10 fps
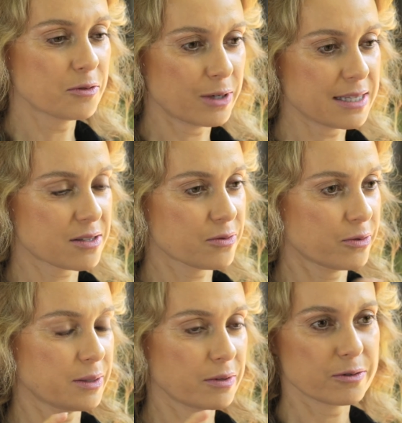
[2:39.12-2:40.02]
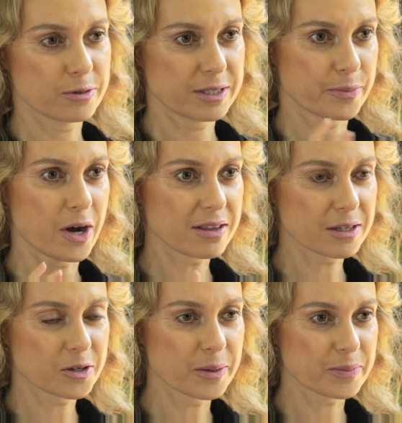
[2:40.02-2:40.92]
then once we, we're both
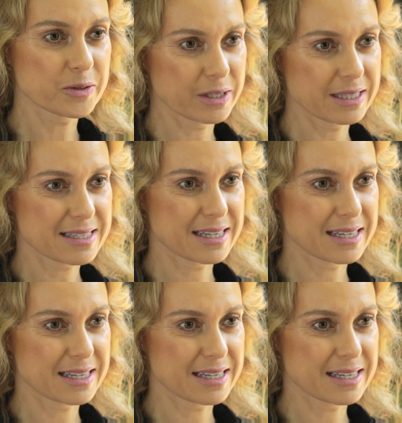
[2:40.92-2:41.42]
equipped with the